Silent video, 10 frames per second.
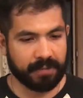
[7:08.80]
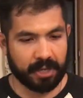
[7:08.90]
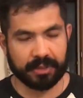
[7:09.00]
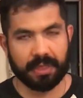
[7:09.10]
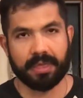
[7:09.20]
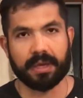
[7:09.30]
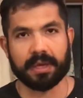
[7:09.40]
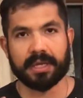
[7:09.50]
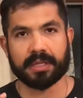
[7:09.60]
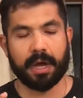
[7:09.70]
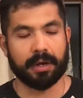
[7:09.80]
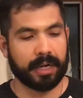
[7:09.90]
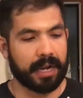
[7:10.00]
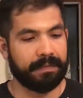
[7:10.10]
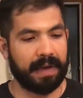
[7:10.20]
Here's the thing, it's
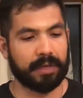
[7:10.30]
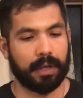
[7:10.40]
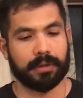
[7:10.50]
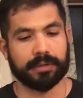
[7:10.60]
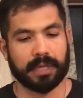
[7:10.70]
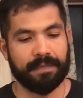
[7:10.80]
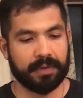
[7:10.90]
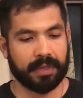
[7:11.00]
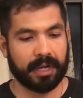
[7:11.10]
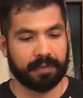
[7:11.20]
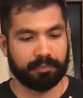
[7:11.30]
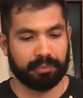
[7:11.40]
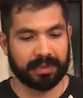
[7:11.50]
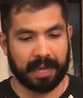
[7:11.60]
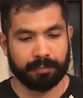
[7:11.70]
$195. I feel that at
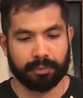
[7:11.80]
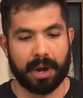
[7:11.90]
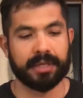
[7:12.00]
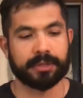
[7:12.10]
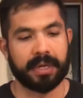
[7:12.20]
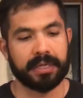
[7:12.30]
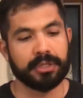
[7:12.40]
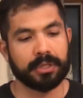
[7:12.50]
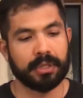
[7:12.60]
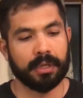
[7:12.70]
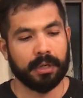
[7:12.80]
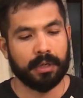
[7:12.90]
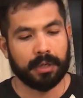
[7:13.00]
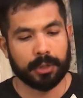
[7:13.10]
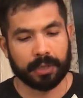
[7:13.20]
that price range,
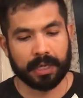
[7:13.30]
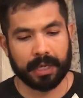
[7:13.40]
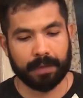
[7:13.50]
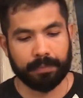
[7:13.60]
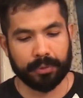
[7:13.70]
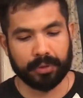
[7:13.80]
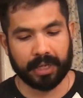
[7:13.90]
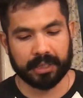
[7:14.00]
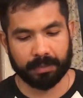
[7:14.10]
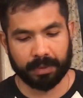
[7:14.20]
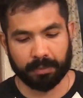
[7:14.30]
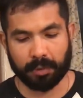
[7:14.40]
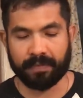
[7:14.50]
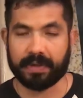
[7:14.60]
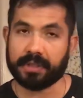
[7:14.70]
you can get a boot that is a bit
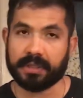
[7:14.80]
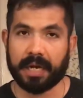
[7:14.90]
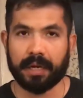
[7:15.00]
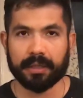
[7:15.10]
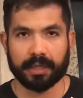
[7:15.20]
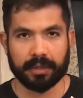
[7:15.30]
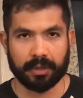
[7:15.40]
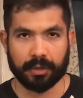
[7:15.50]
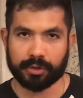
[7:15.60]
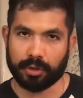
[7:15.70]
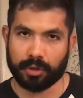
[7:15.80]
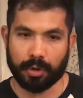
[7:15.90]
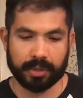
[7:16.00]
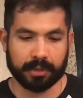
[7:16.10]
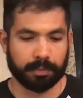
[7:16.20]
more versatile, that you could also
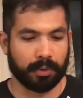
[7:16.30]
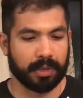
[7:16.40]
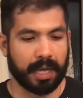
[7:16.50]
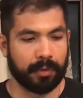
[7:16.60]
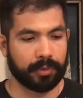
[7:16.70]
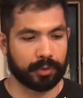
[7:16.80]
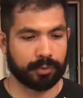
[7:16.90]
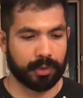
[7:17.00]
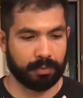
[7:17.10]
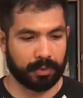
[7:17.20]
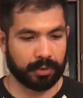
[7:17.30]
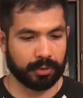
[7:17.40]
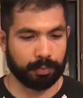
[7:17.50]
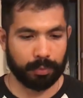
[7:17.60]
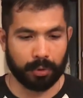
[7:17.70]
go explore the outdoors with more
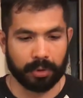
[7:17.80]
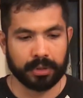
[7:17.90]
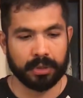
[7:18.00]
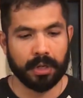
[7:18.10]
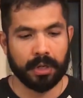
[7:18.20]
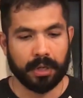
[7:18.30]
support.